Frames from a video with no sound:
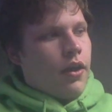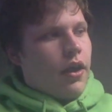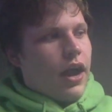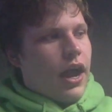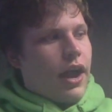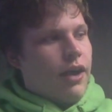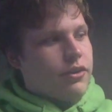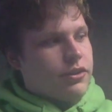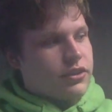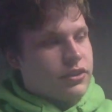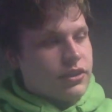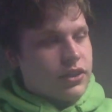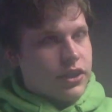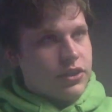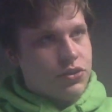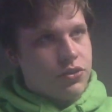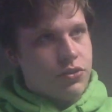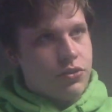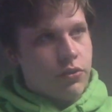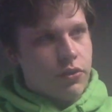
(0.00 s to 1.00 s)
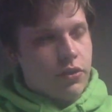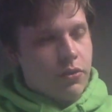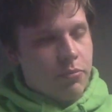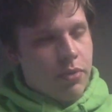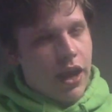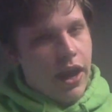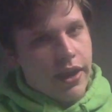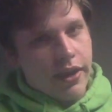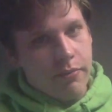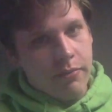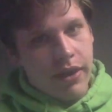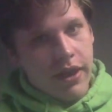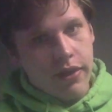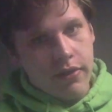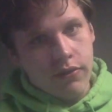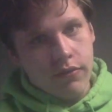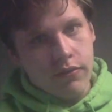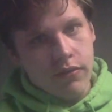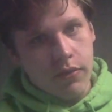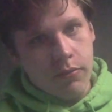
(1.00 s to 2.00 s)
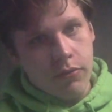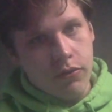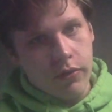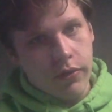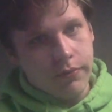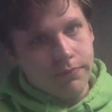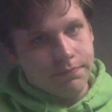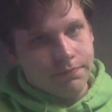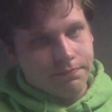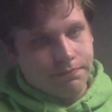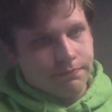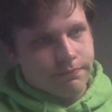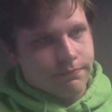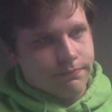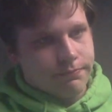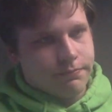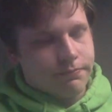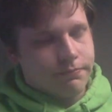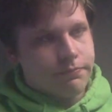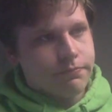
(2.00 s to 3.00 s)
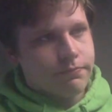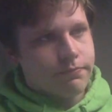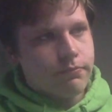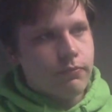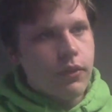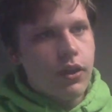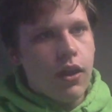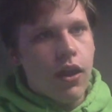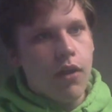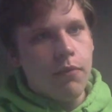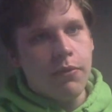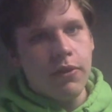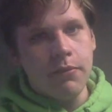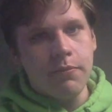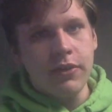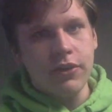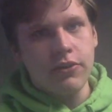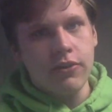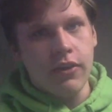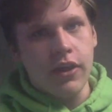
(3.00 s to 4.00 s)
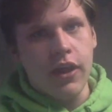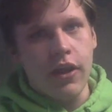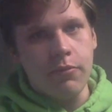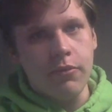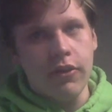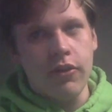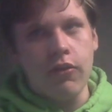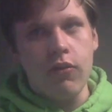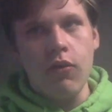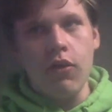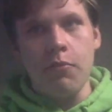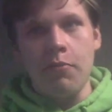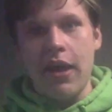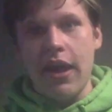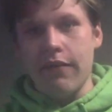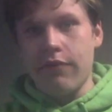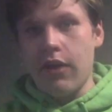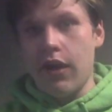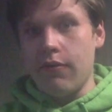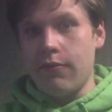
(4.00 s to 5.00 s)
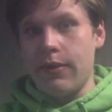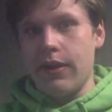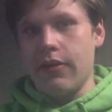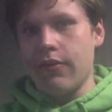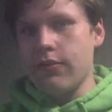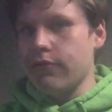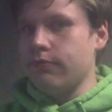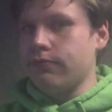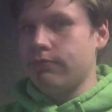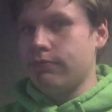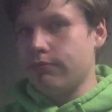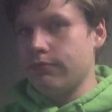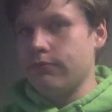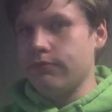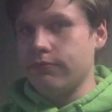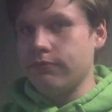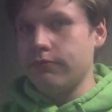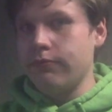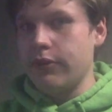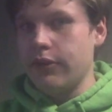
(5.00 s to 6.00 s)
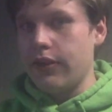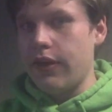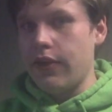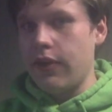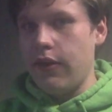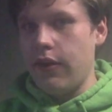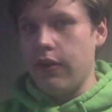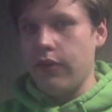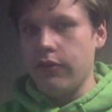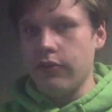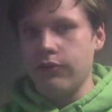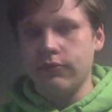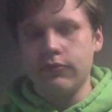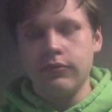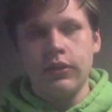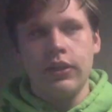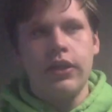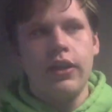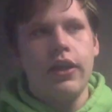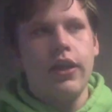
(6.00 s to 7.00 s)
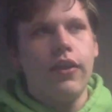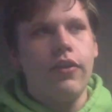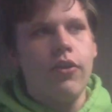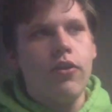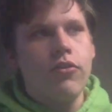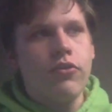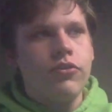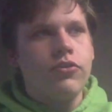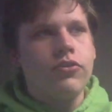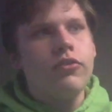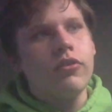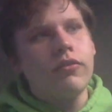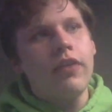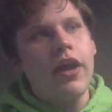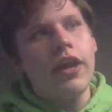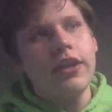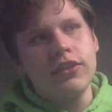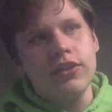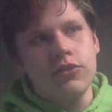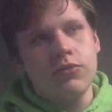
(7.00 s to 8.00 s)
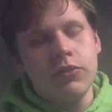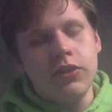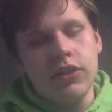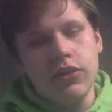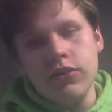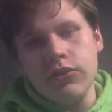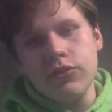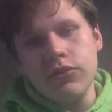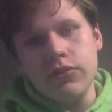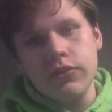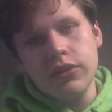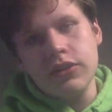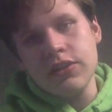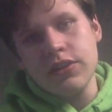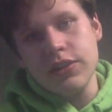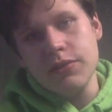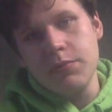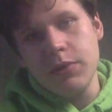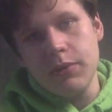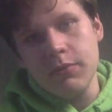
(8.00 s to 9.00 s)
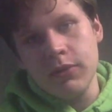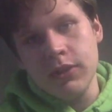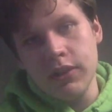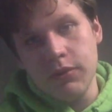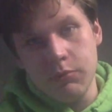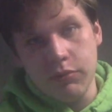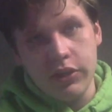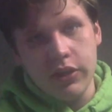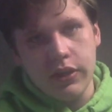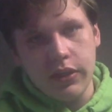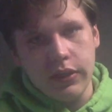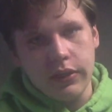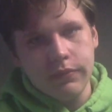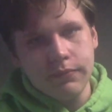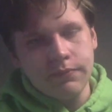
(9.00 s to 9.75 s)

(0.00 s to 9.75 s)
I would suggest you do it with a pocket mask of some sort. I'll put a picture of that up here, or a back valve mask. Put that there. And those are two devices we can use to assist people in breathing.